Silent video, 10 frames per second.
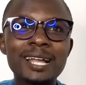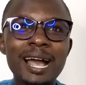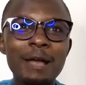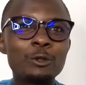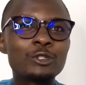
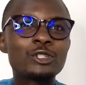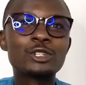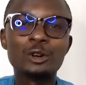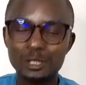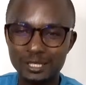I was
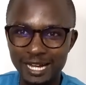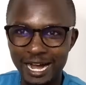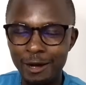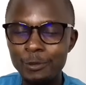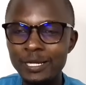shocked
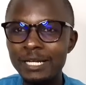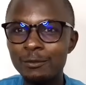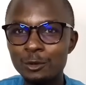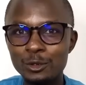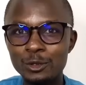how
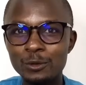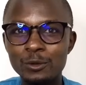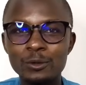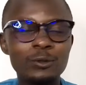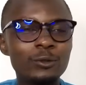William Ruto